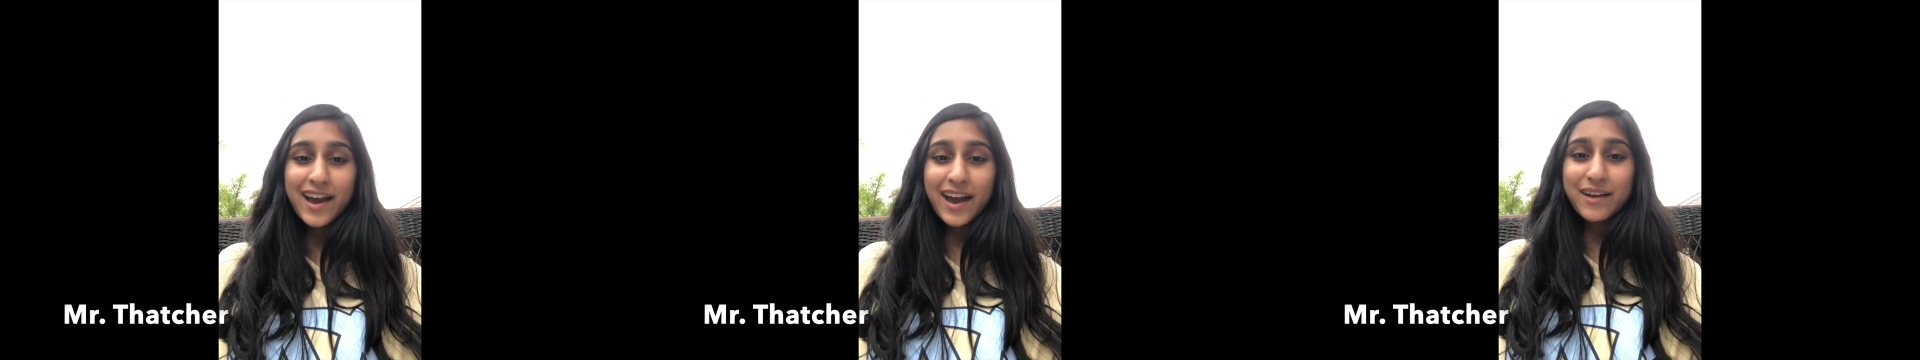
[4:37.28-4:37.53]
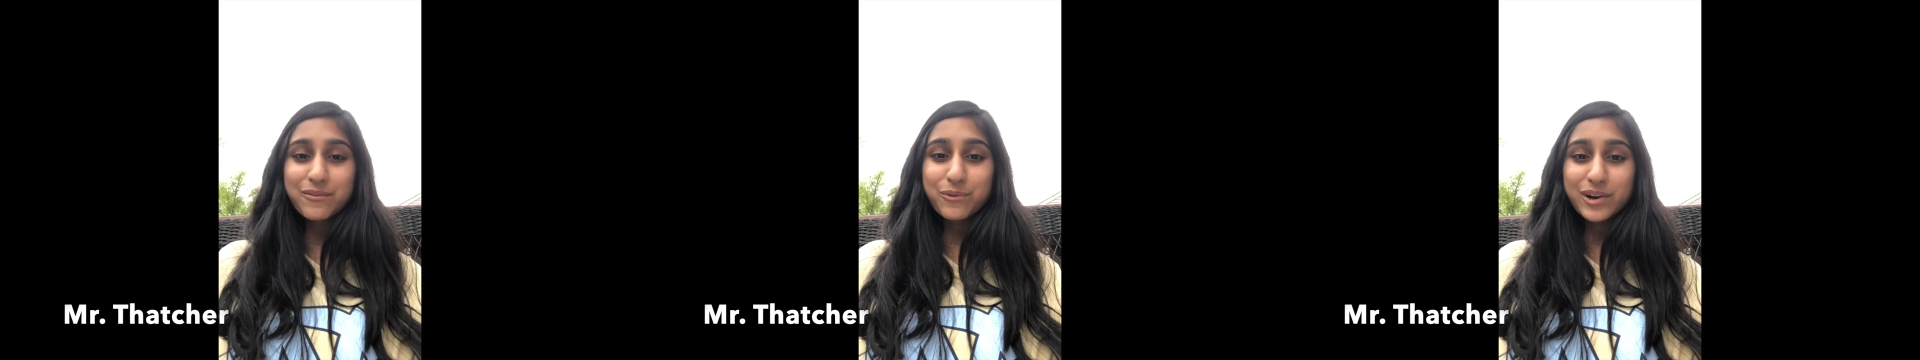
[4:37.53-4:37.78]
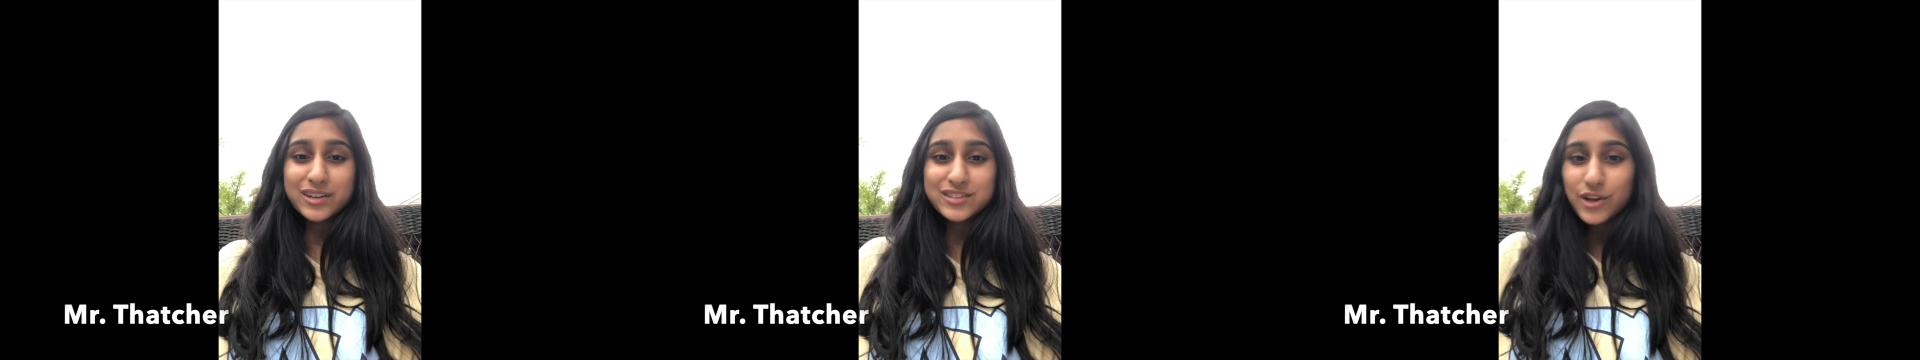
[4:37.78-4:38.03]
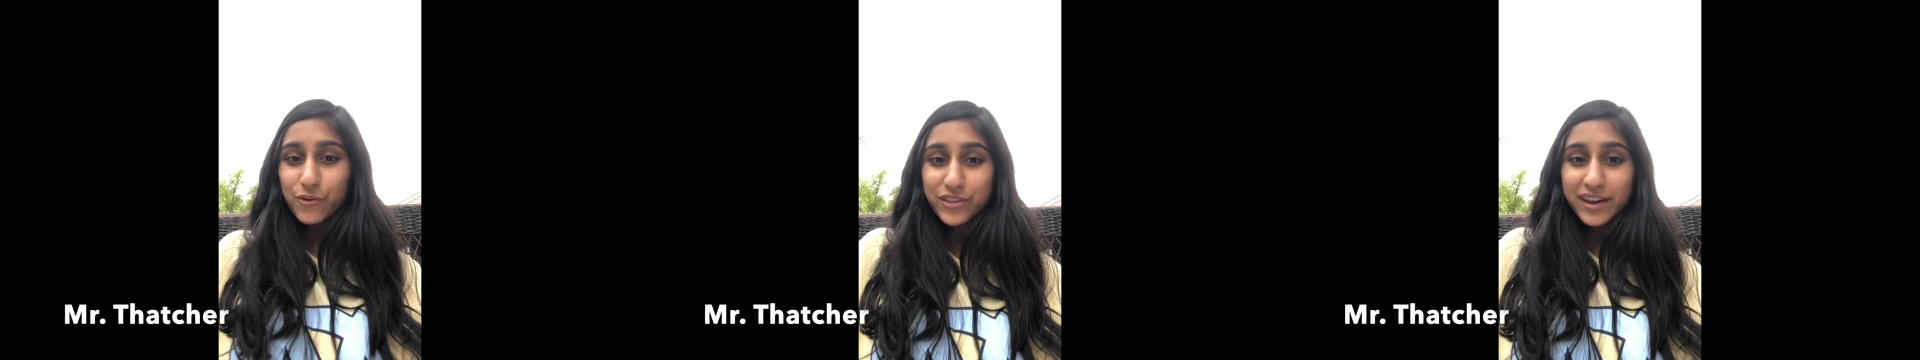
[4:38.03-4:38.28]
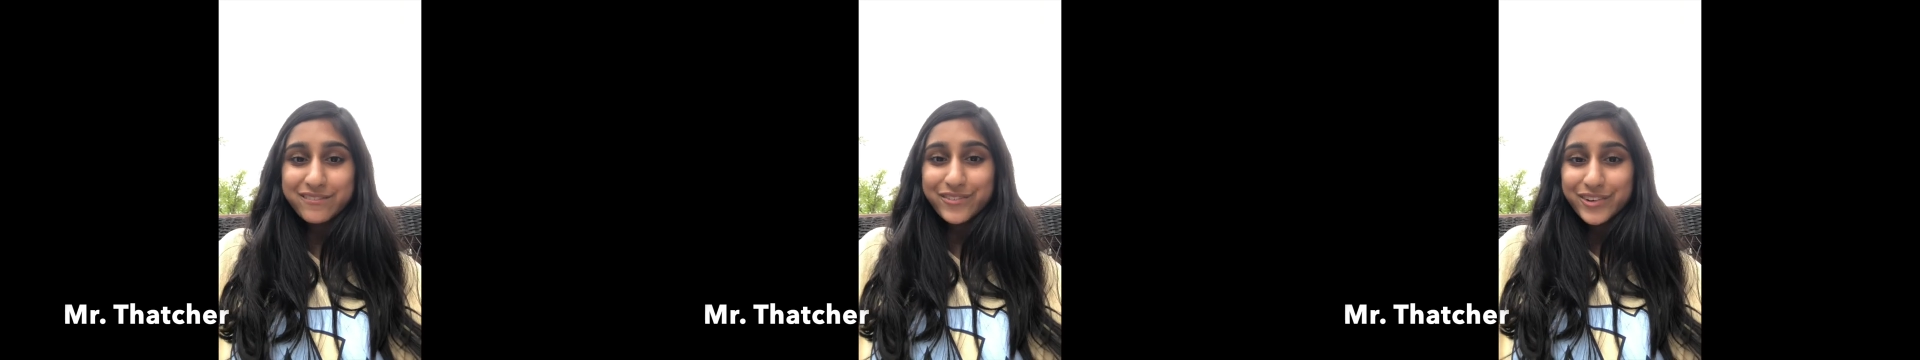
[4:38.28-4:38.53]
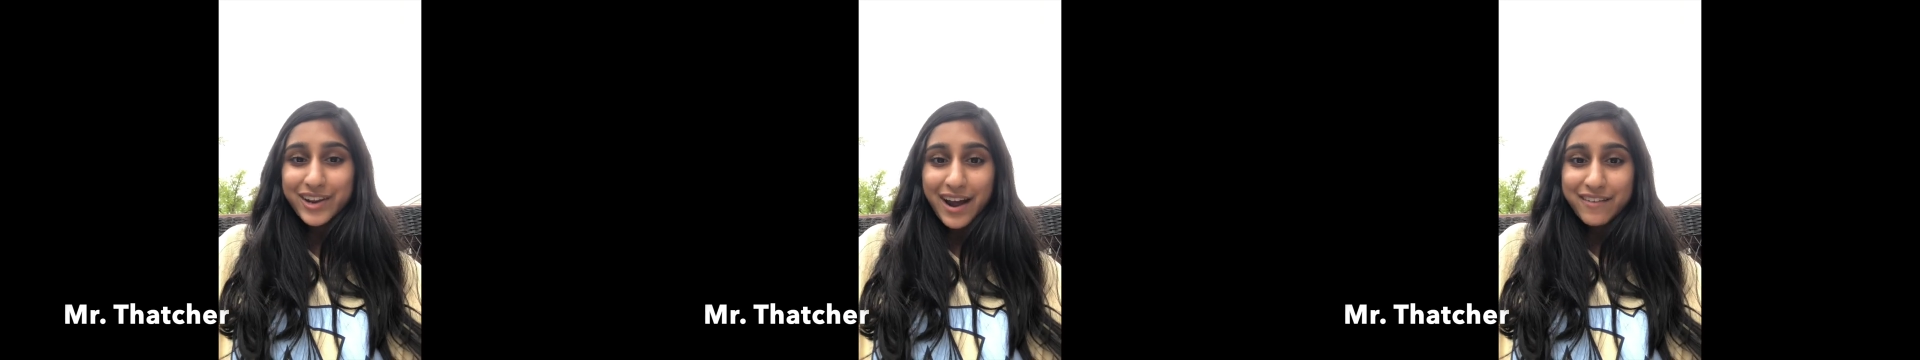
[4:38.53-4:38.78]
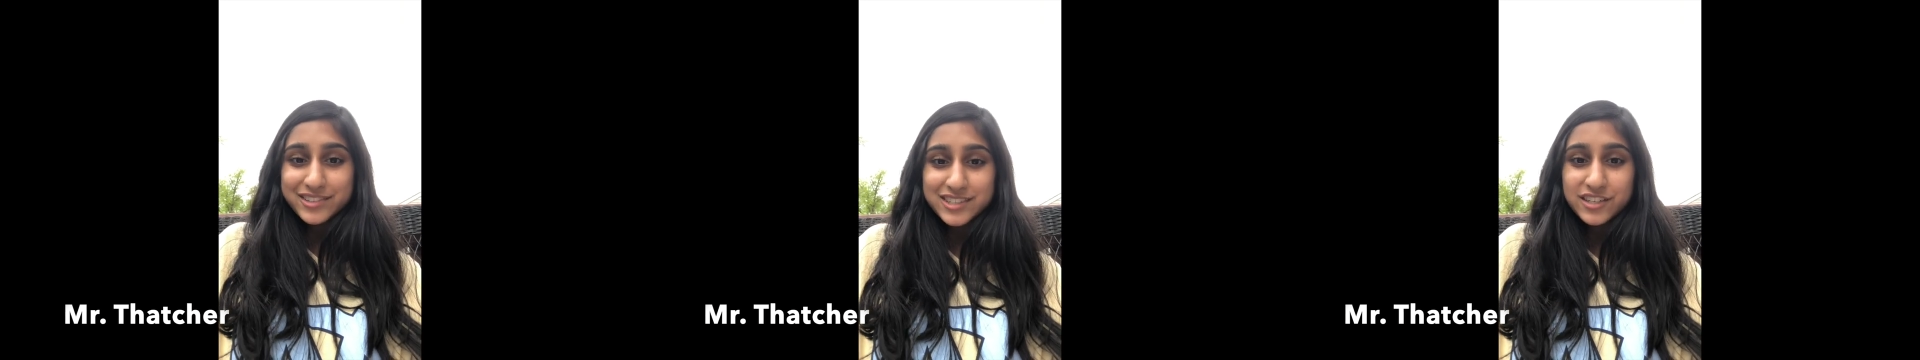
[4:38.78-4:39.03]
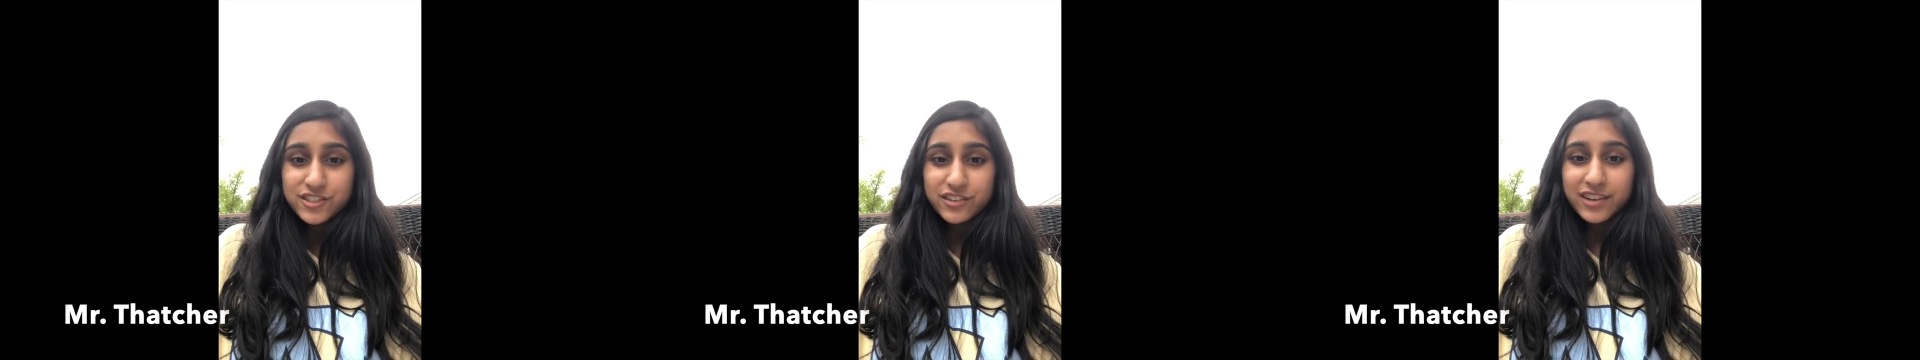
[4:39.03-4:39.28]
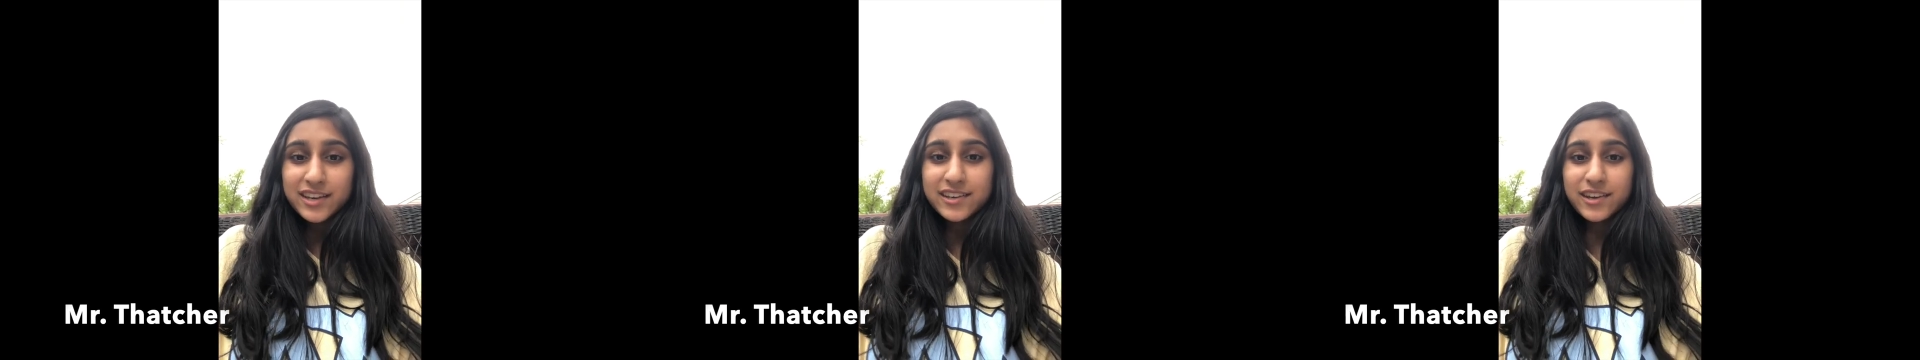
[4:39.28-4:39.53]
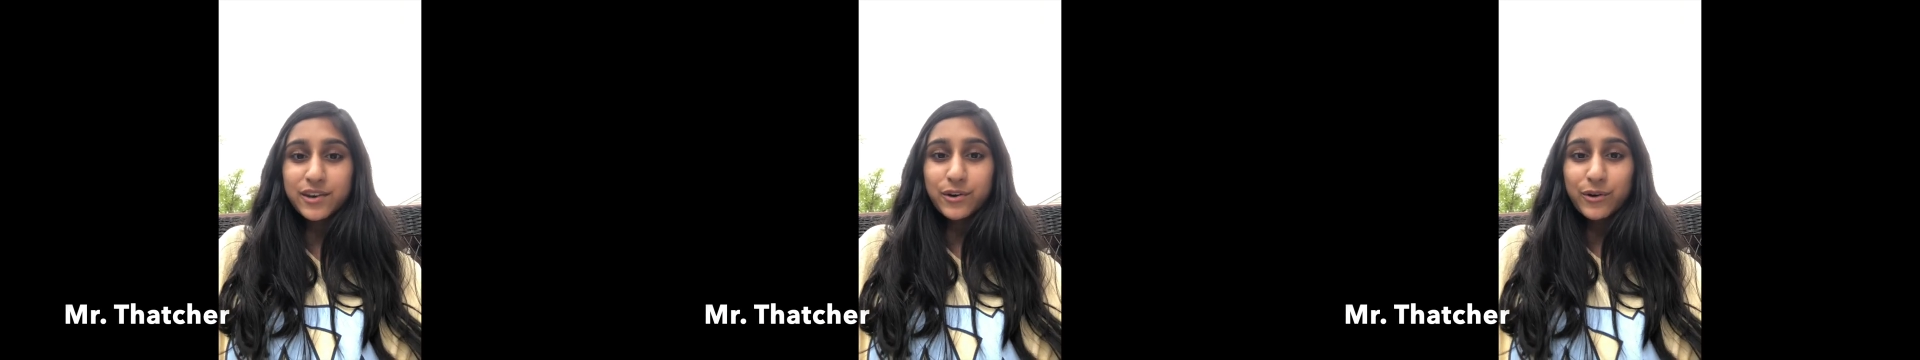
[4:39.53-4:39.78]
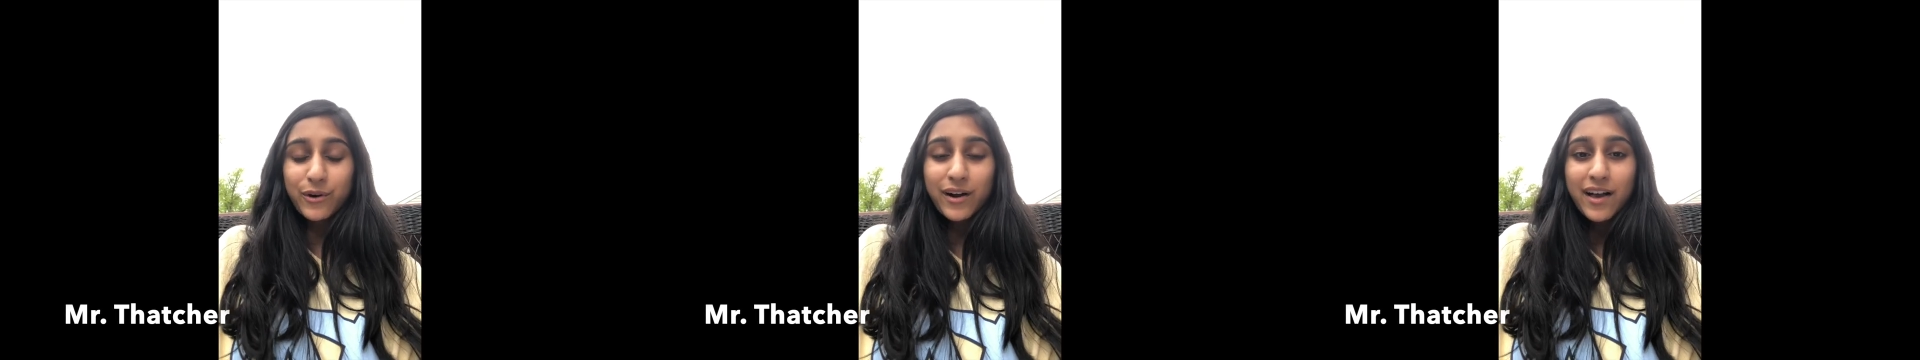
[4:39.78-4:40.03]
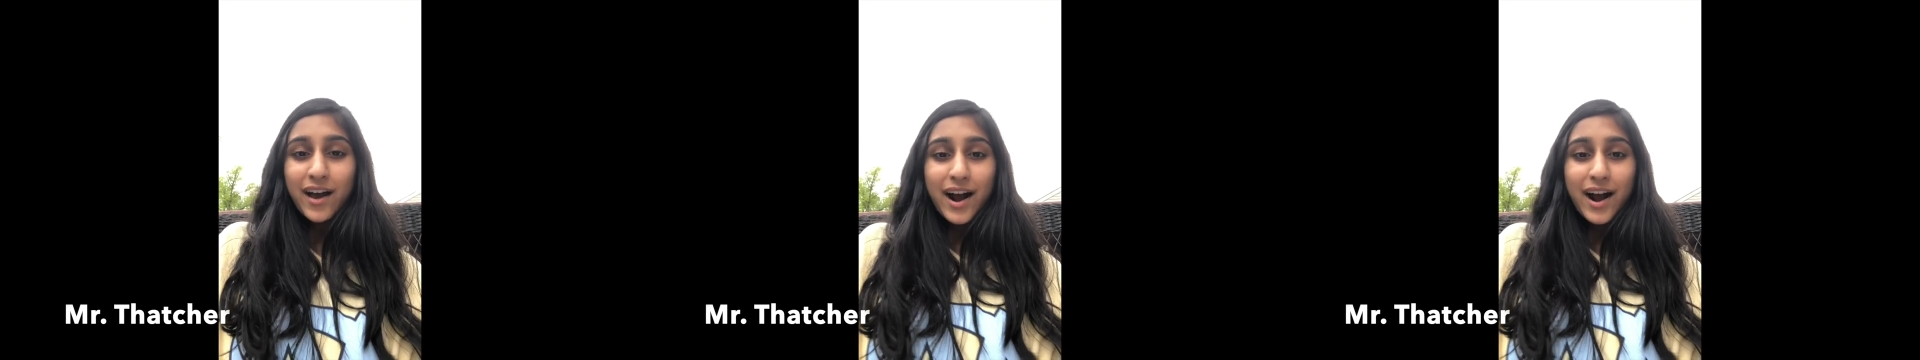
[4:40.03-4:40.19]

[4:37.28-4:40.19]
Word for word: and we're so thankful to have a teacher like you.